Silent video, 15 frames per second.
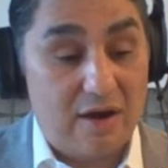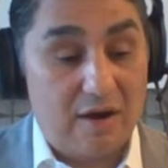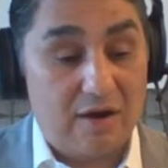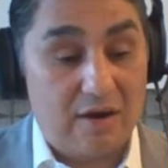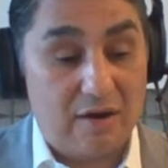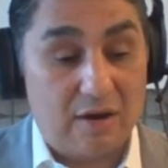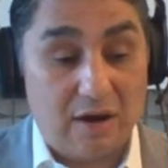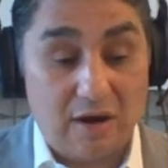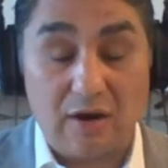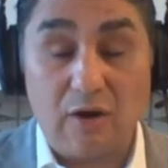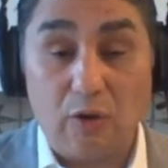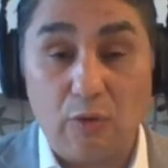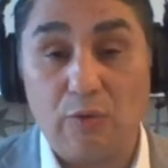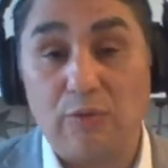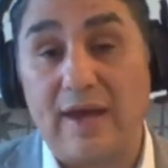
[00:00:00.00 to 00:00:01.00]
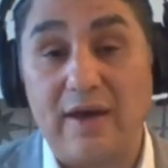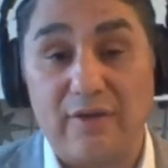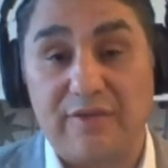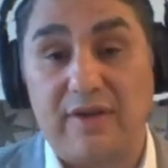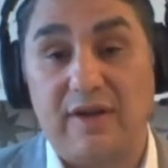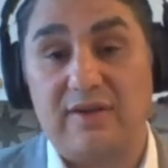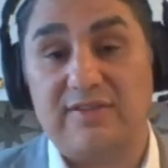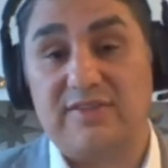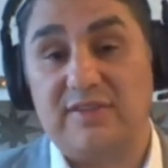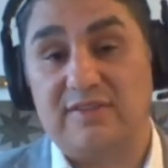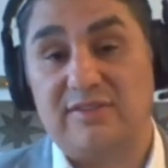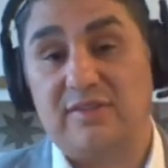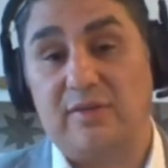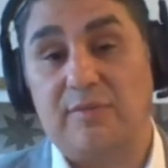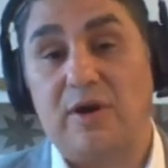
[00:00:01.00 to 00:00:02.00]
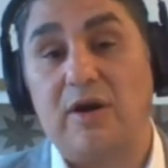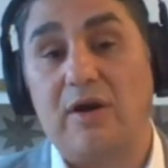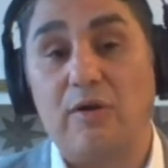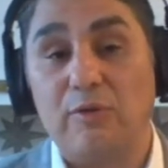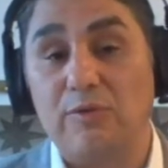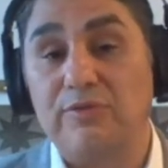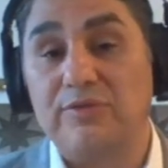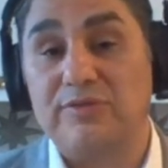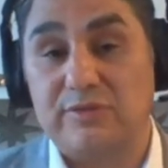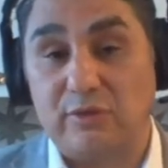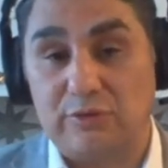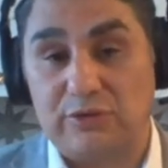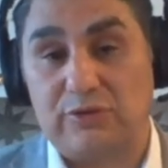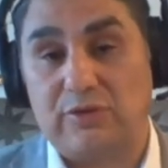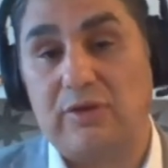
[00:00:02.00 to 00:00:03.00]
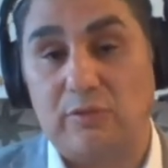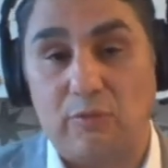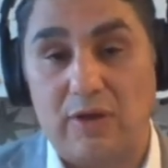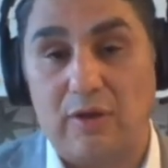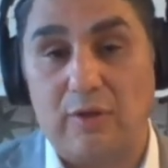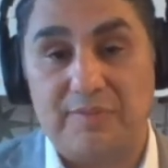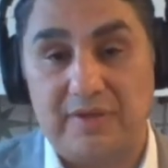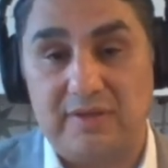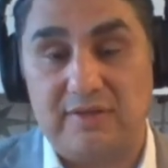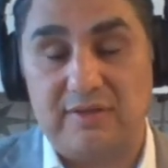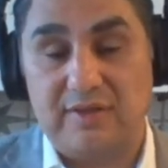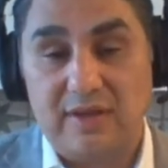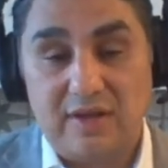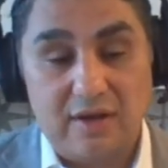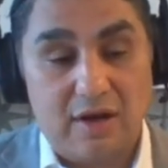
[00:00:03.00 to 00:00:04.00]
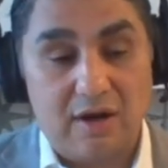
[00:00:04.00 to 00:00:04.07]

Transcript: our, our own healthcare system, our own social and well-being